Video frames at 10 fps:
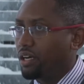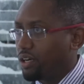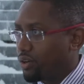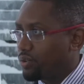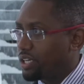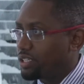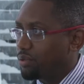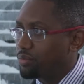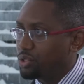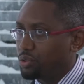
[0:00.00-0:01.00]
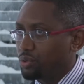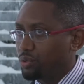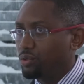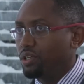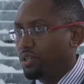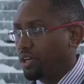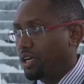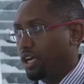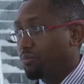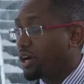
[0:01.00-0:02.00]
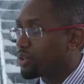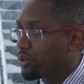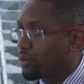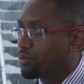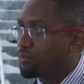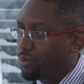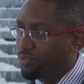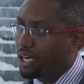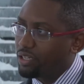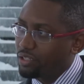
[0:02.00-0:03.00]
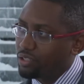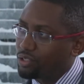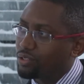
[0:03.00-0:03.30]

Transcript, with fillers: uh, connect them to a microloan provider mm-hmm.